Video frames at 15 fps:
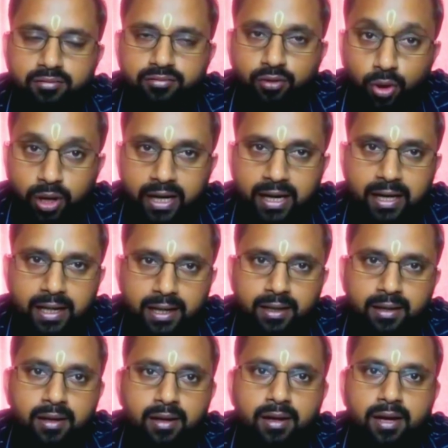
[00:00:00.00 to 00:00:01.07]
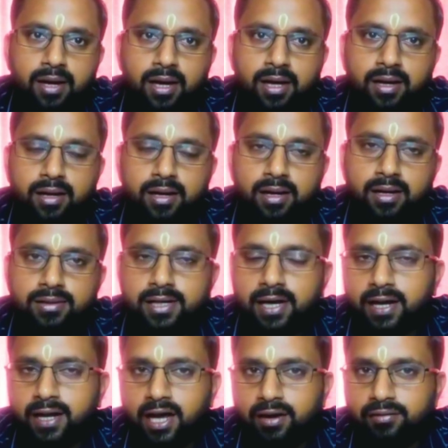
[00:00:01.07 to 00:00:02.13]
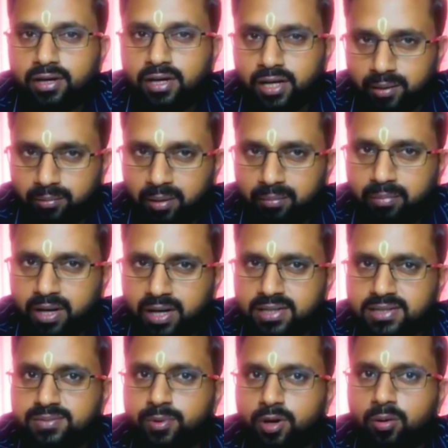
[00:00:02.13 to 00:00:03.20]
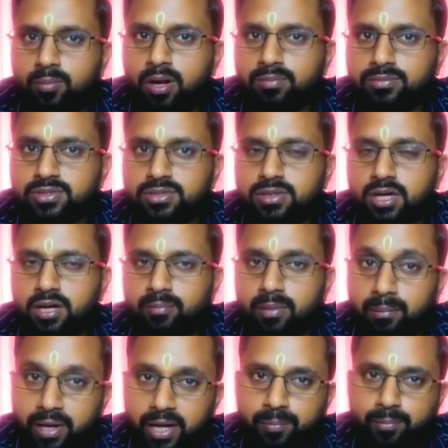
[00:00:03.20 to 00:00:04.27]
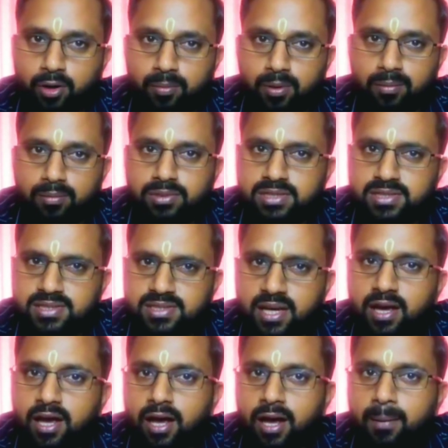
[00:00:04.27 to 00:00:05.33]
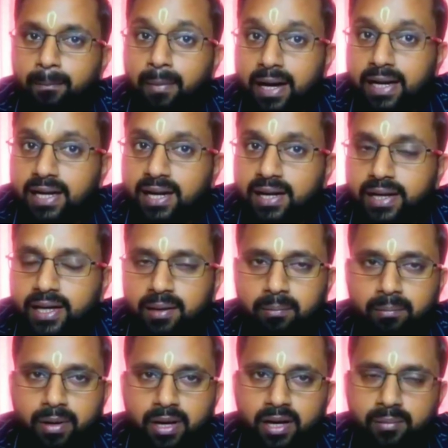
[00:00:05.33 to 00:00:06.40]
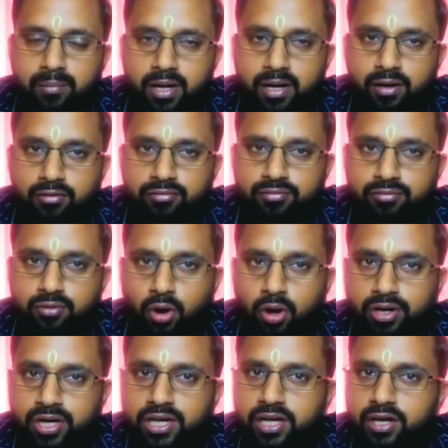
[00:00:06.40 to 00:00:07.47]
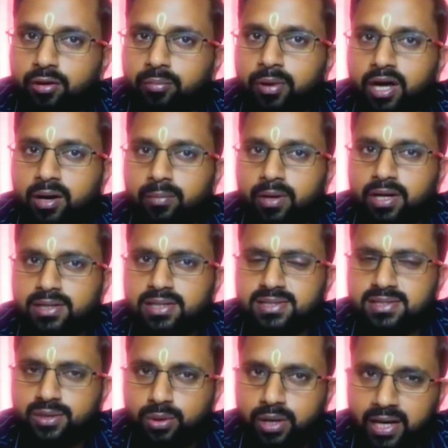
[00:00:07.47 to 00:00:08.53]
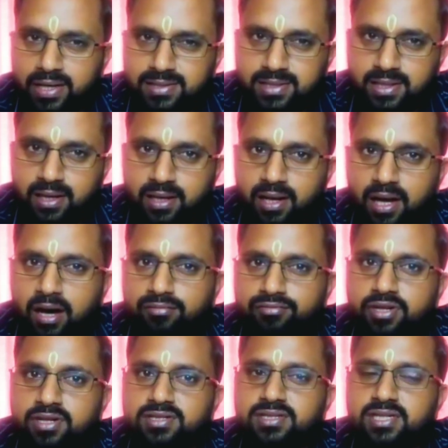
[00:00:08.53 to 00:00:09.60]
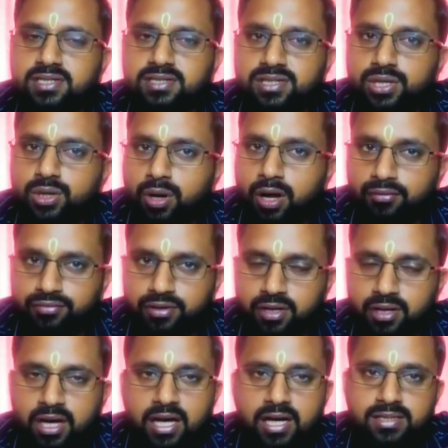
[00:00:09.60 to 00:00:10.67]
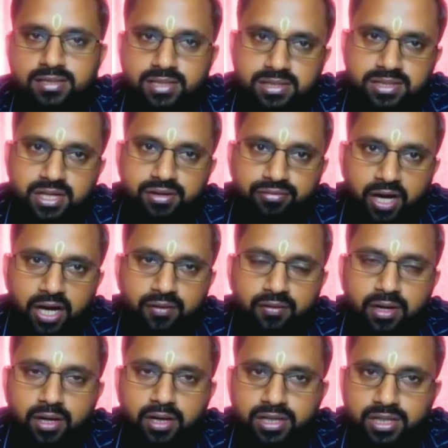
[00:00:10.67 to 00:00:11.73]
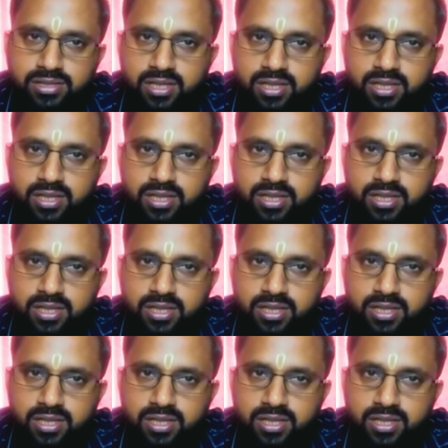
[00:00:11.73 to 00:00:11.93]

fluently, and they are having remembrance problems, memory problem. This is a mild impairment of cognitive impairment. This you can see in after 60 or after 65.